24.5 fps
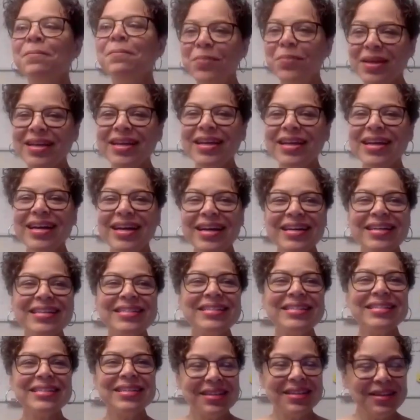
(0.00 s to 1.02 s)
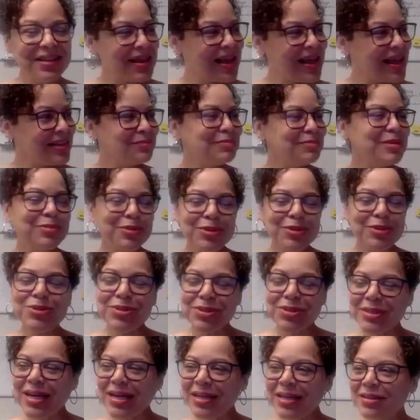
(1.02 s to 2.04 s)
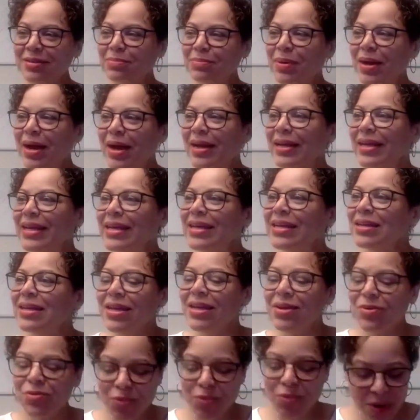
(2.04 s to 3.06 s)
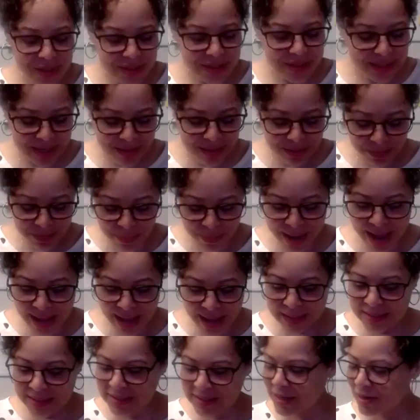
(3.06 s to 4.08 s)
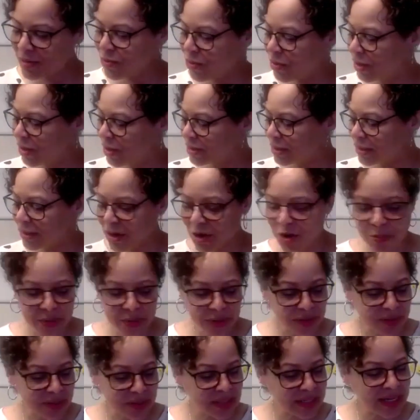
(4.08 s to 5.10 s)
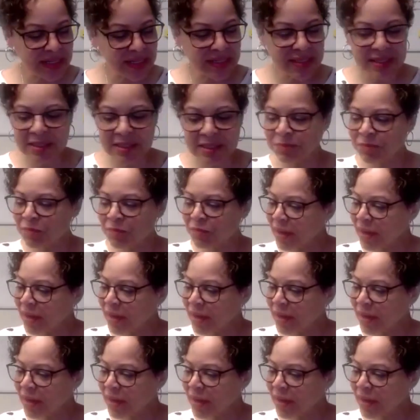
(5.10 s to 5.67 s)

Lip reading: because as people who study the body, it works in balance. It works in homeostasis.